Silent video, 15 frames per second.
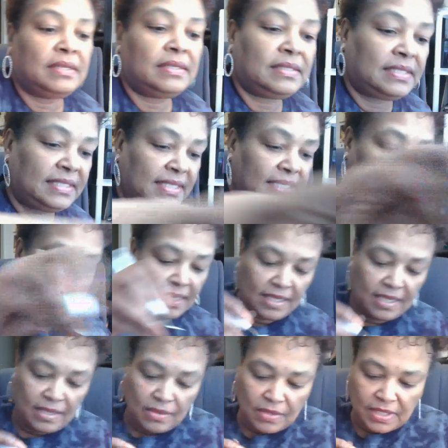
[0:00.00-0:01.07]
second
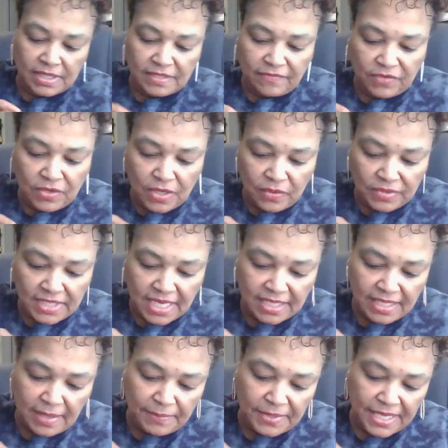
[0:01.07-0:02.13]
here because if you don't
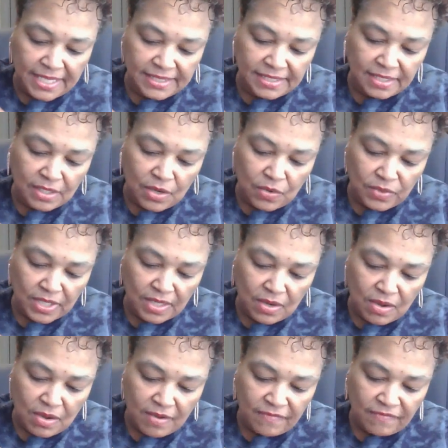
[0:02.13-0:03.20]
take that plastic coating
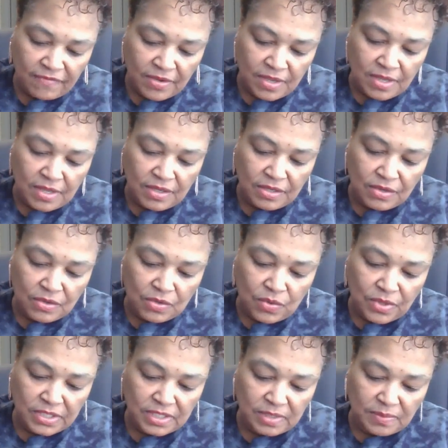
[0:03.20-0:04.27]
off, you're
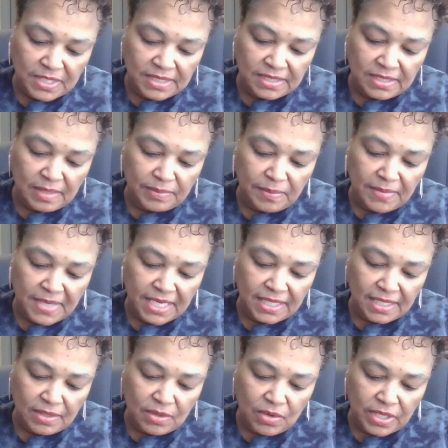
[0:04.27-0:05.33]
going to be
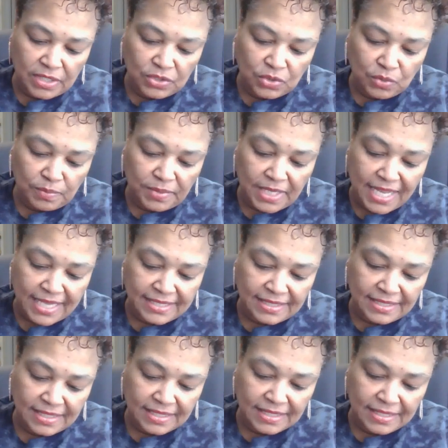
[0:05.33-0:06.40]
sublimating onto
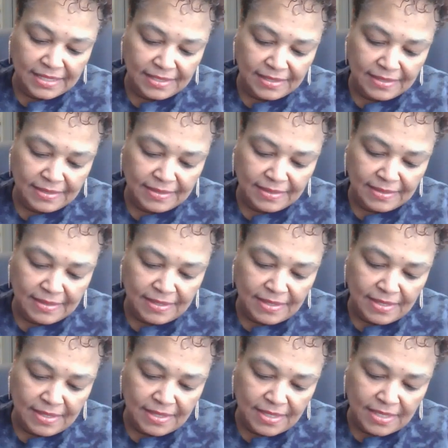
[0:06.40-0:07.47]
plastic
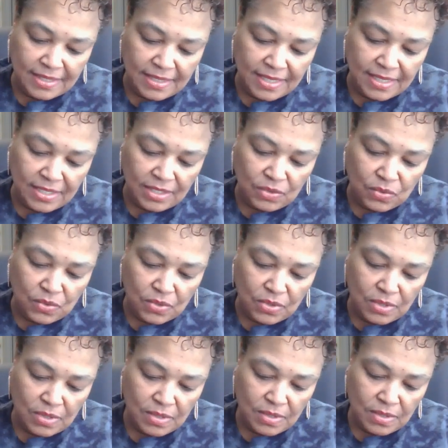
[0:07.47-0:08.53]
and not
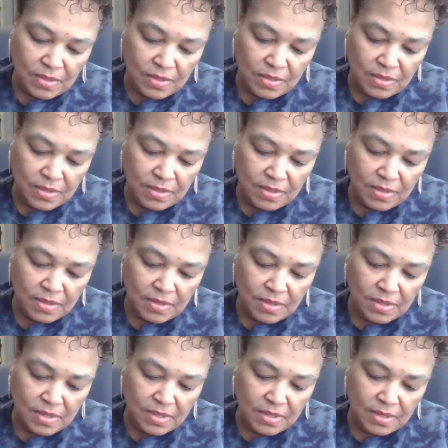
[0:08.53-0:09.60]
your
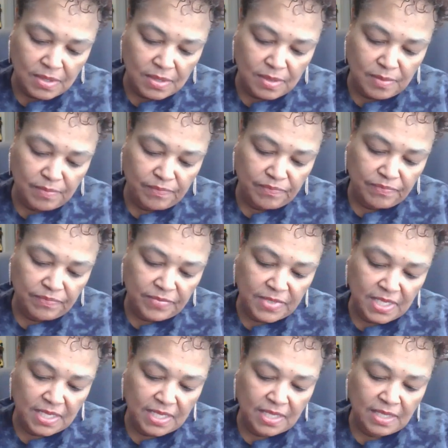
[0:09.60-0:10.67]
um,
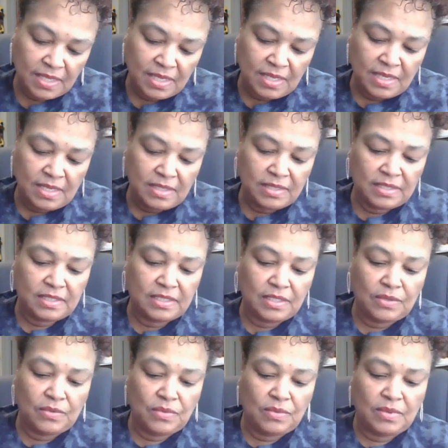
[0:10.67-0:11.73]
thing.
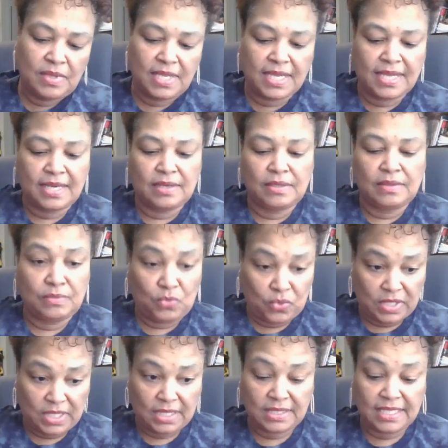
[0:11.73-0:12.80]
So I got to
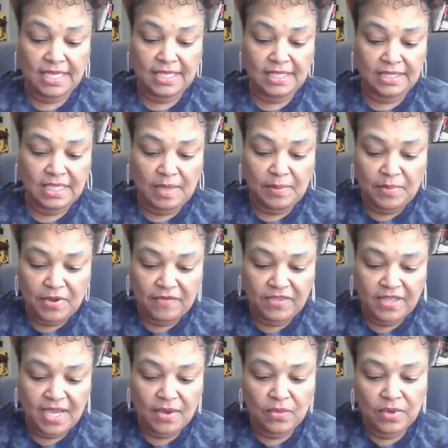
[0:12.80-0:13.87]
retake take the tape off
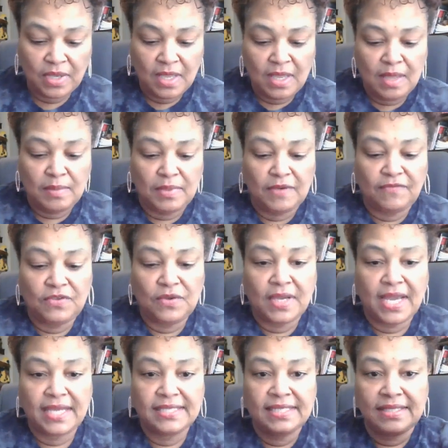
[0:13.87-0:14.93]
that one. But if you
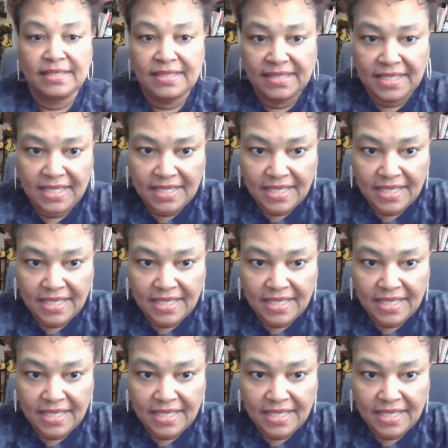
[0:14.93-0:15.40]
guys can see